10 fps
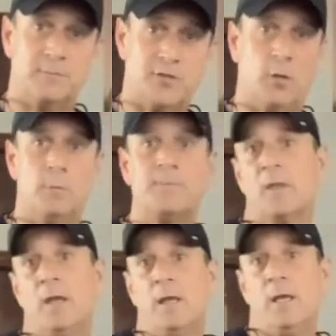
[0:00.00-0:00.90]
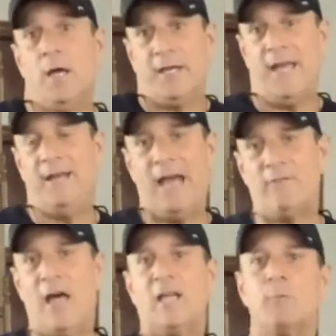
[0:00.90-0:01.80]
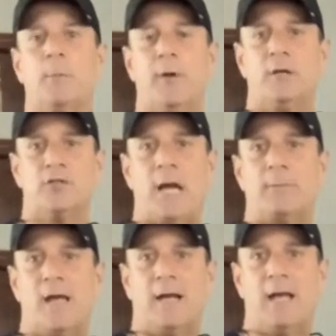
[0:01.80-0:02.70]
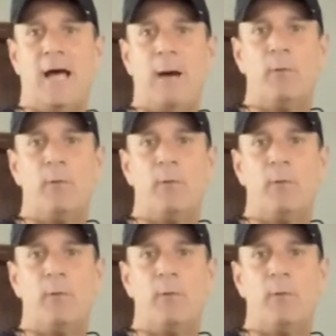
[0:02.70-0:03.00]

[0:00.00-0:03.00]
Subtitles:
So again, at VacuumRepairShop.com,